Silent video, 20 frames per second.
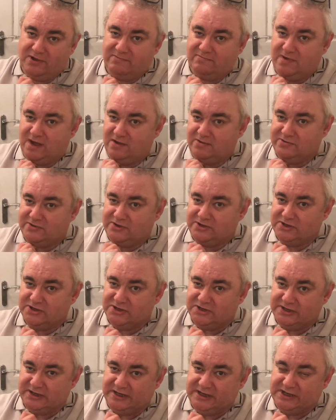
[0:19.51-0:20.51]

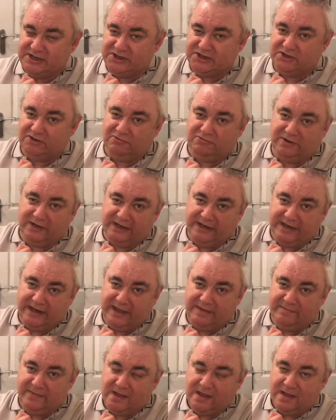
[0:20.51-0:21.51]
motors and installing
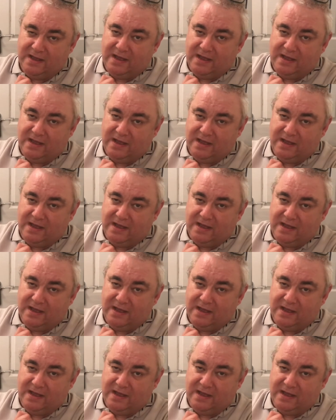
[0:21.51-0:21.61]
them,